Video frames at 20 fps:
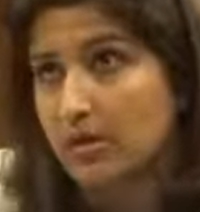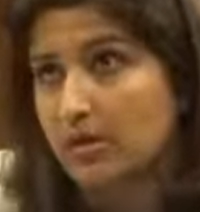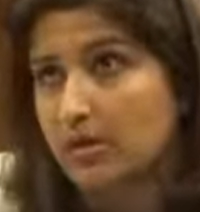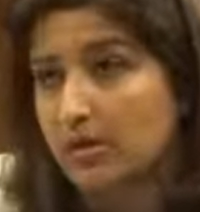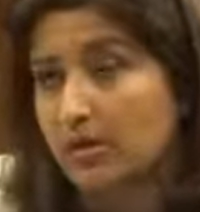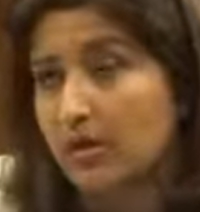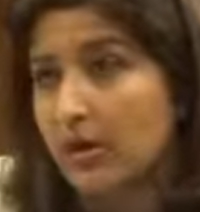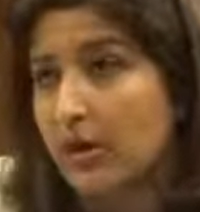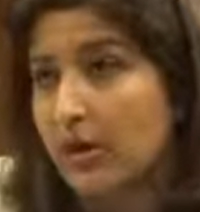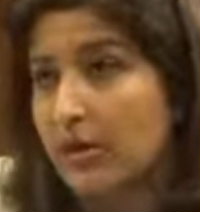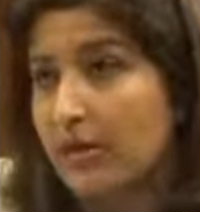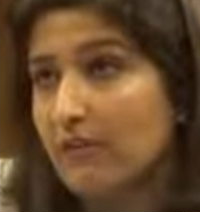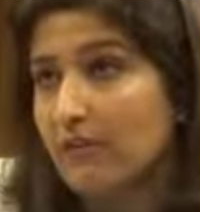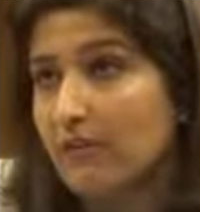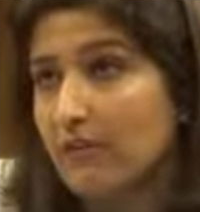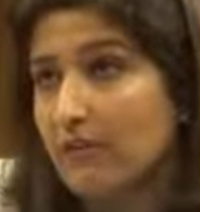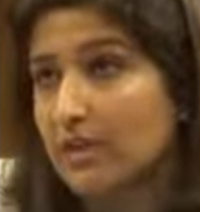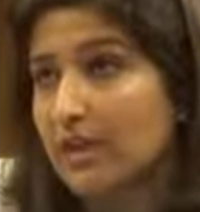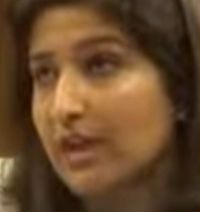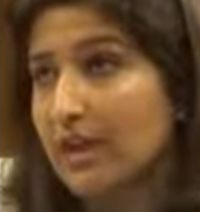So
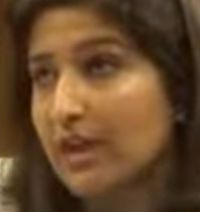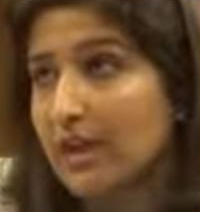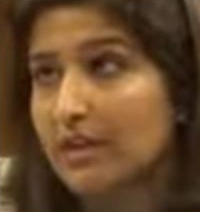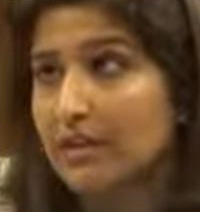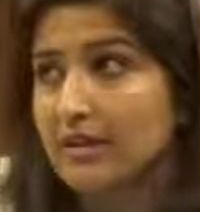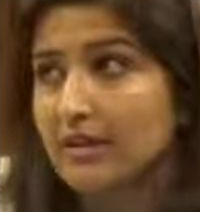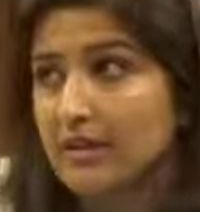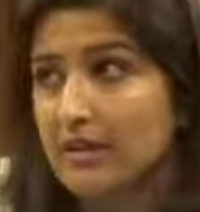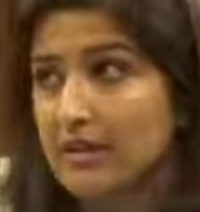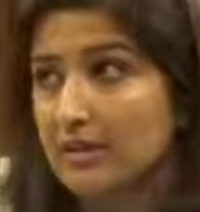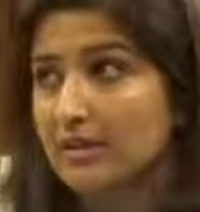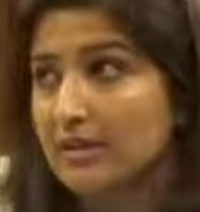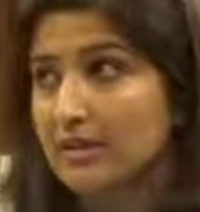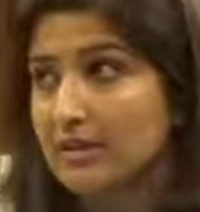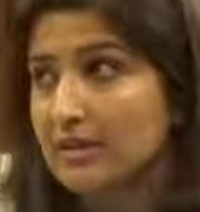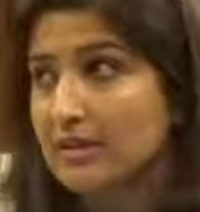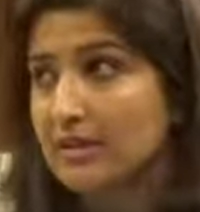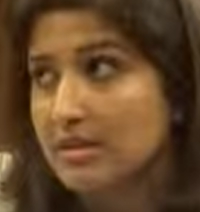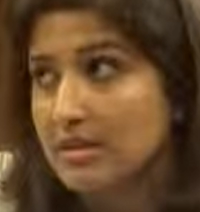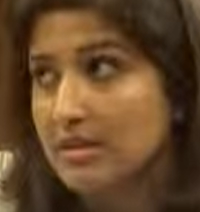even in the
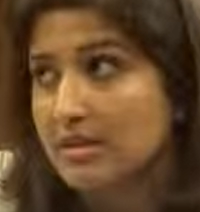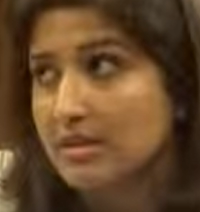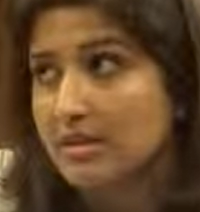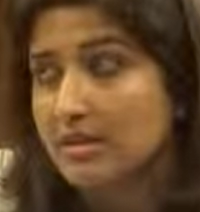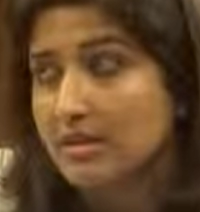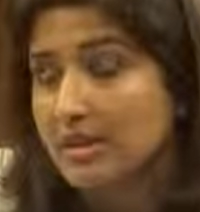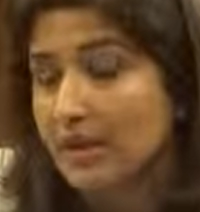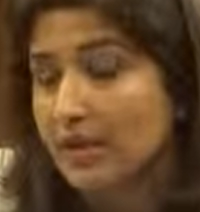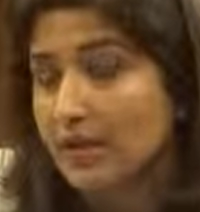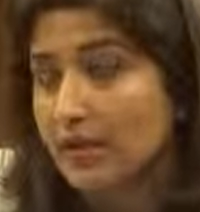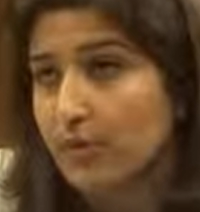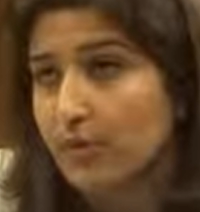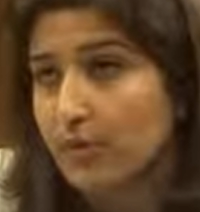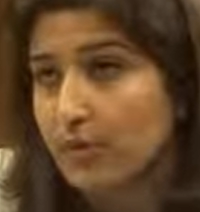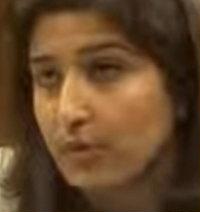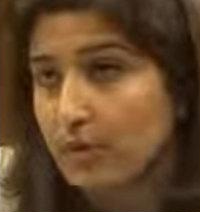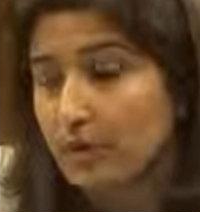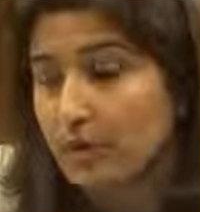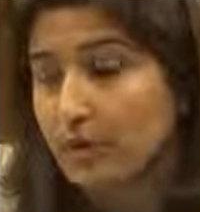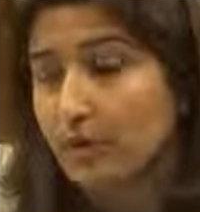1967
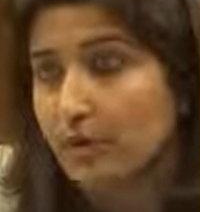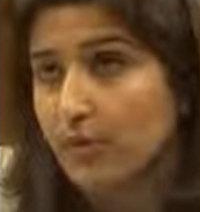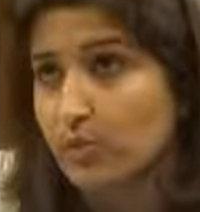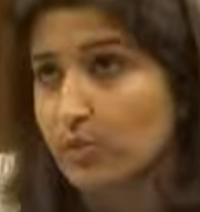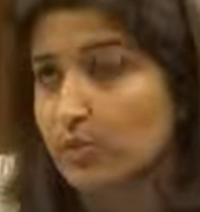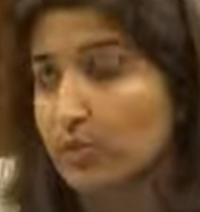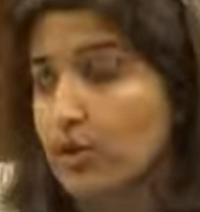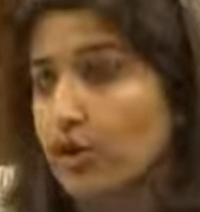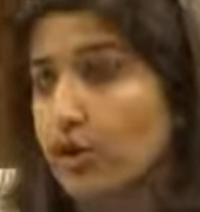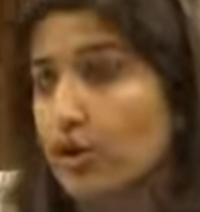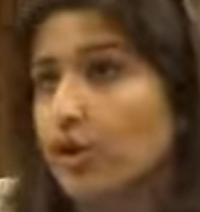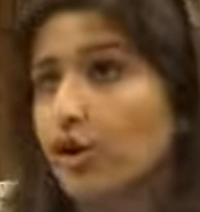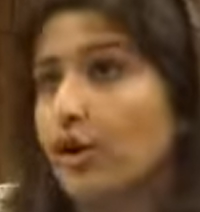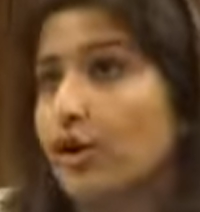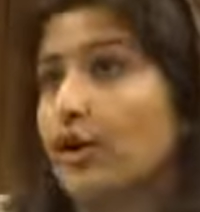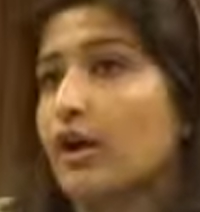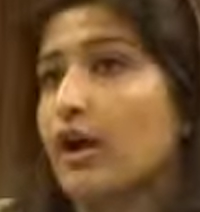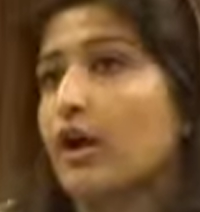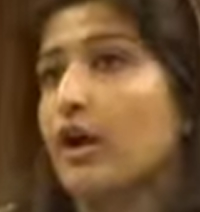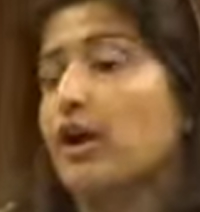borders, which
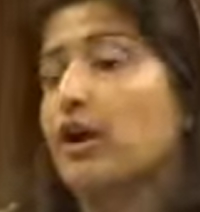are,